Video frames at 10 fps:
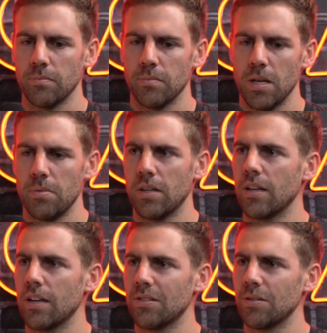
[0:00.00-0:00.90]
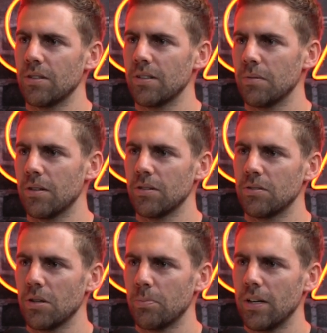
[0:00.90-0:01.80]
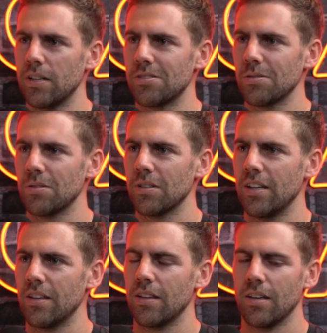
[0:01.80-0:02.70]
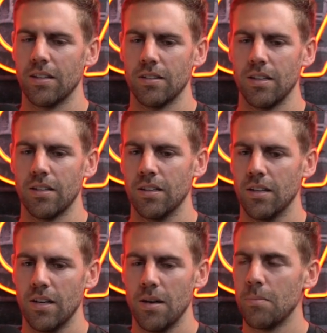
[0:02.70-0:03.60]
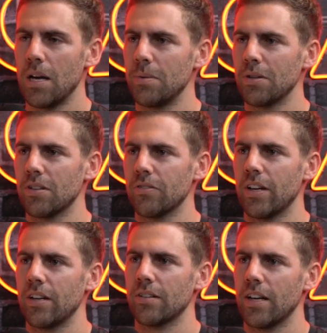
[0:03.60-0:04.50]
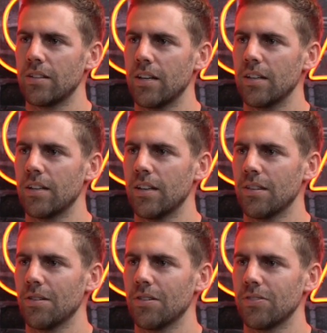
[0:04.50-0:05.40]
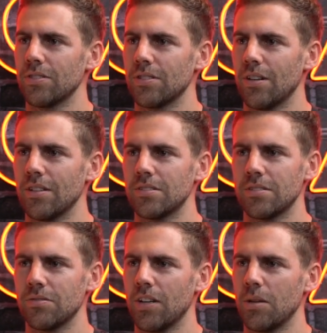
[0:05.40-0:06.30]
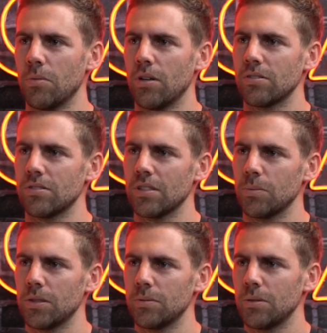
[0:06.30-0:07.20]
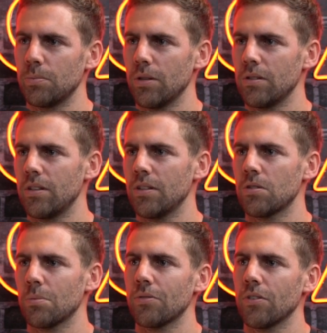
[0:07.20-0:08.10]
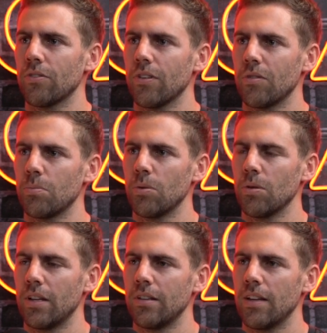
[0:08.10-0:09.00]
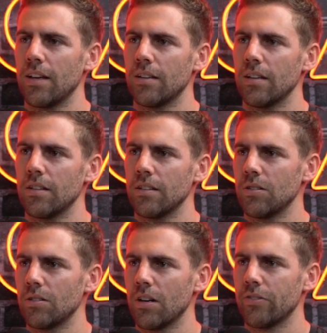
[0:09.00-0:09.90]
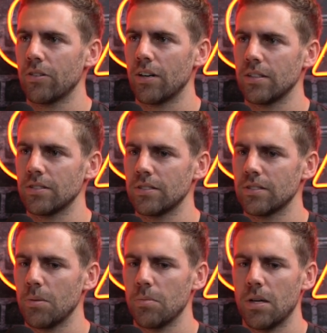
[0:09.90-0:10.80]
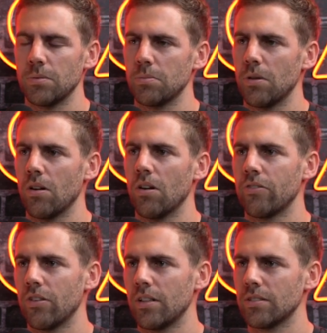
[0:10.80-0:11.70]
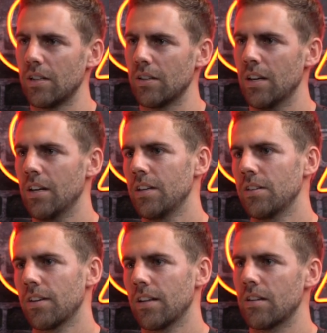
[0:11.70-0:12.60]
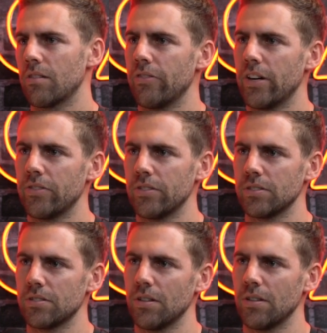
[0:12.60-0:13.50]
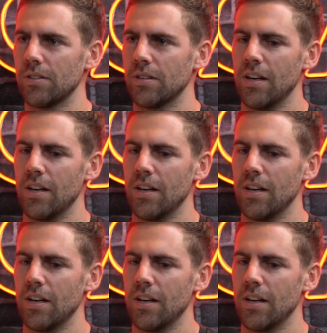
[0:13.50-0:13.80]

Maybe a nick or a top edge or anything, and then maybe you could have had a great day again at the office. So it's fine margin. Sometimes you bowl, you top off every ball, and you go for runs, and sometimes you bowl half volleys and you get fifers. So